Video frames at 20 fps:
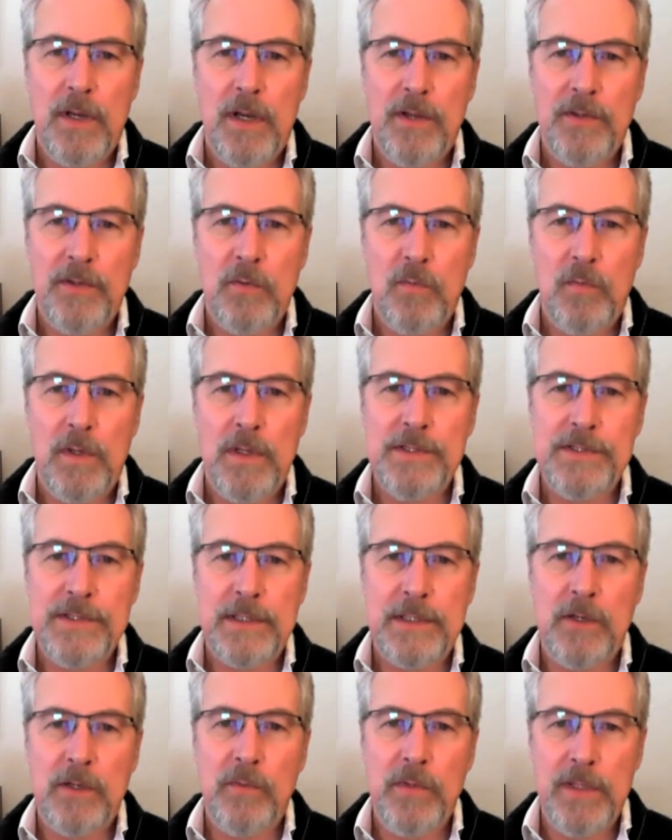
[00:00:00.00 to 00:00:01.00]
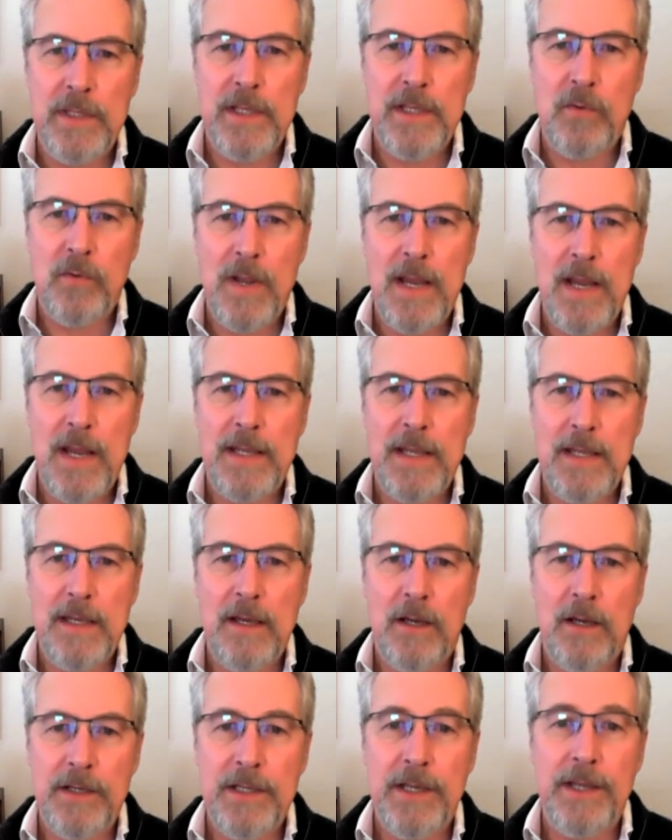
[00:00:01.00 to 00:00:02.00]
are the ones that are really cracking
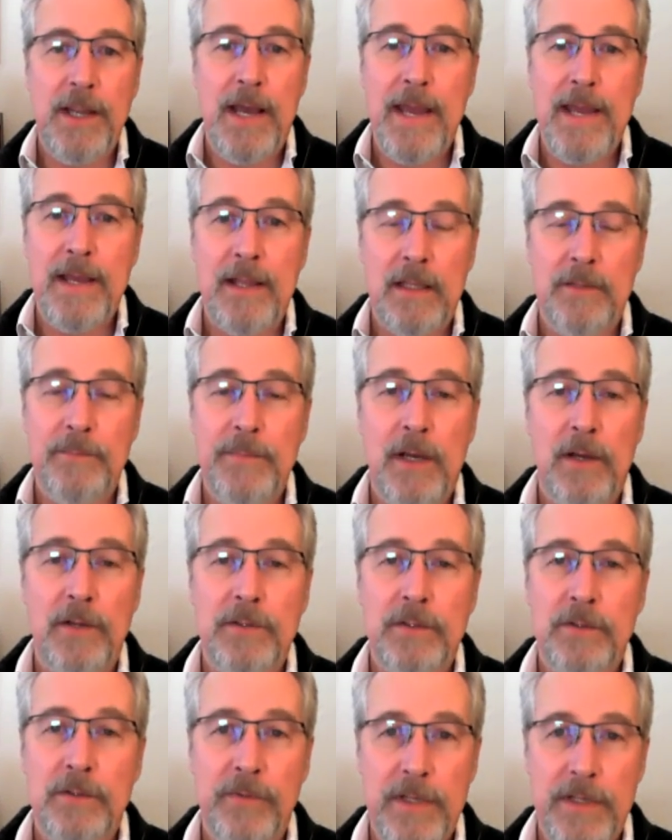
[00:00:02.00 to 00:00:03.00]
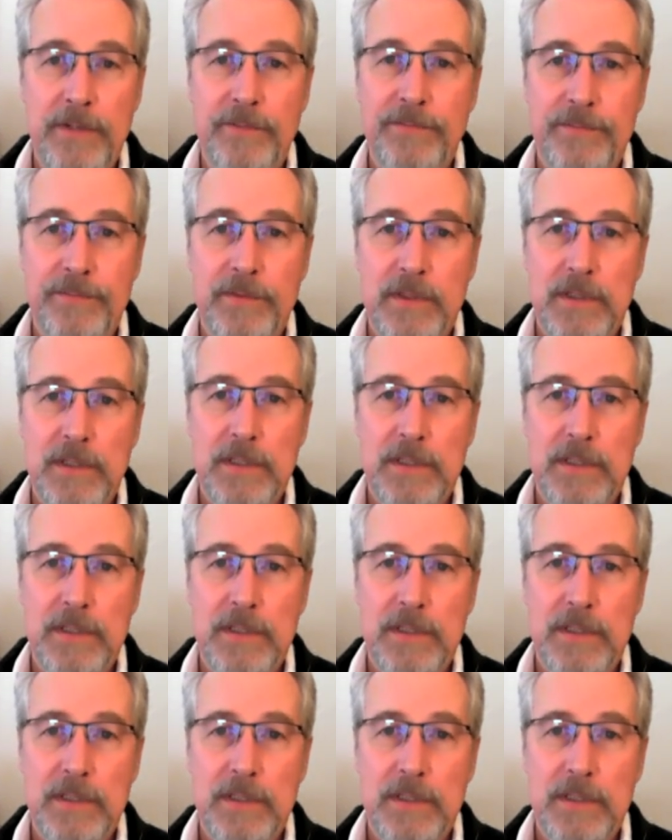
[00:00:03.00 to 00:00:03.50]
our denial about grief.